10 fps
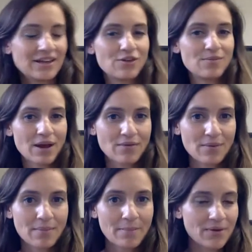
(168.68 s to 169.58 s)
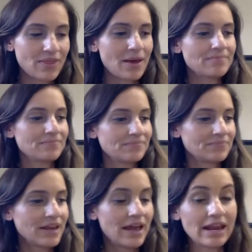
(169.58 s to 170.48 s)
You might remember them,
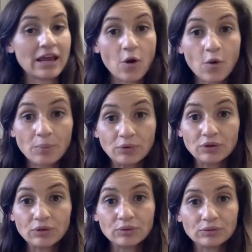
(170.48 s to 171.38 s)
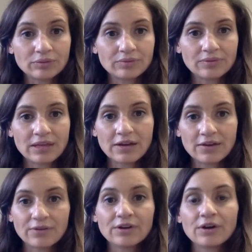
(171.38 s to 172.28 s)
and I hope you do. Think
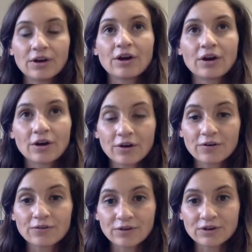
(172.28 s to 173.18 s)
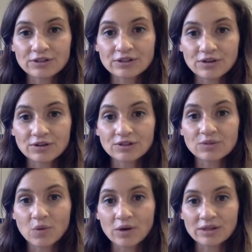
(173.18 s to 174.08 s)
of her first
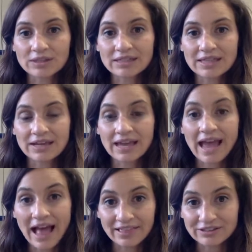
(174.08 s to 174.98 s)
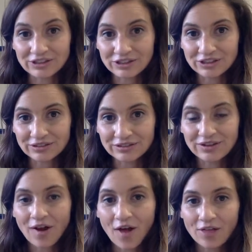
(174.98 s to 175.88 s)
nurse works the calendar.
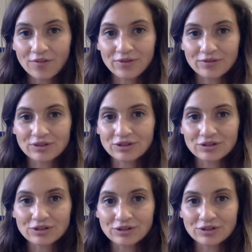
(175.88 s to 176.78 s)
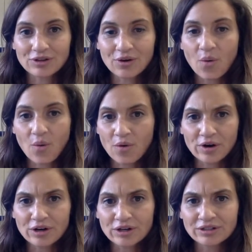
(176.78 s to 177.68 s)
All of those
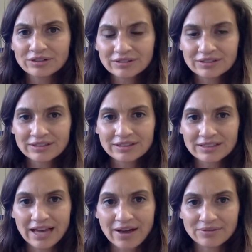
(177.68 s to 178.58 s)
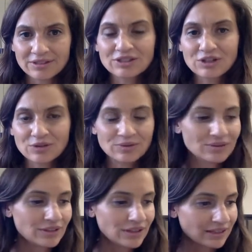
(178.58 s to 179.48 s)
or sounds too.
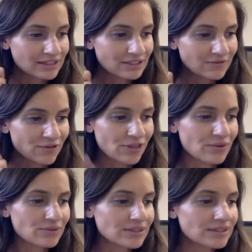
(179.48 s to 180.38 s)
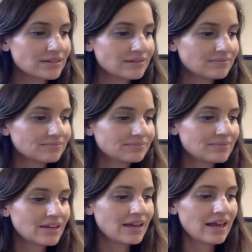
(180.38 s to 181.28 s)
Listen for those.
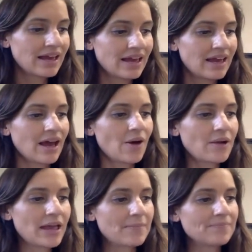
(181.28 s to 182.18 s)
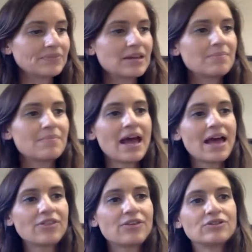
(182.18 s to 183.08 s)
Okay, in
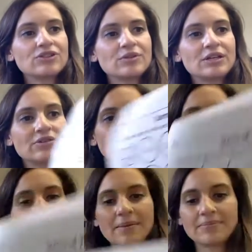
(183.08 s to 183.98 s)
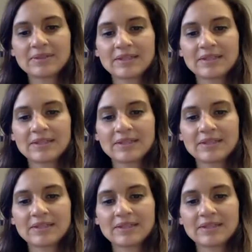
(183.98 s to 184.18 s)
math, you're doing your sums